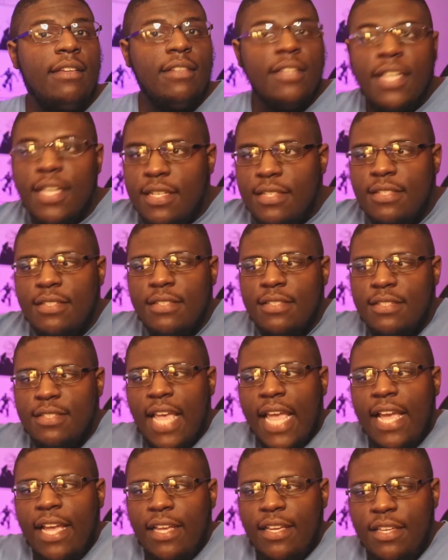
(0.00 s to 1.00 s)
Because
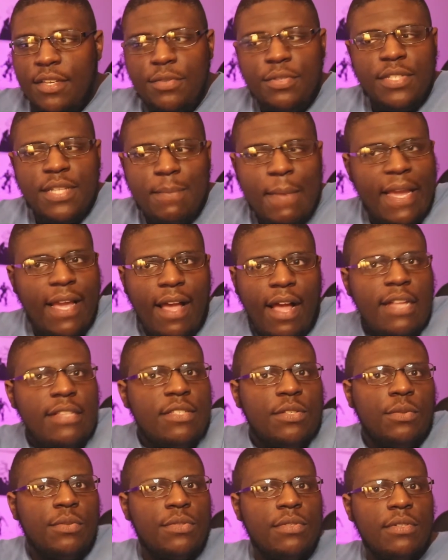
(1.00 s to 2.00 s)
Sega used to make
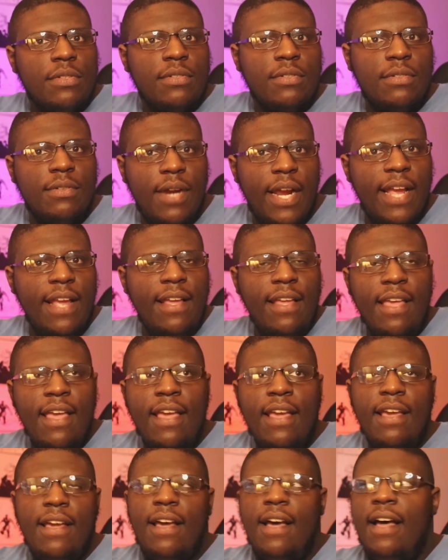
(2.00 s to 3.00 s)
consoles, right?
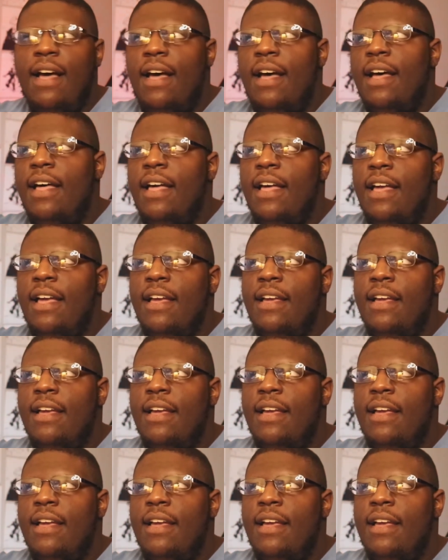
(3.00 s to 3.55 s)
Uh,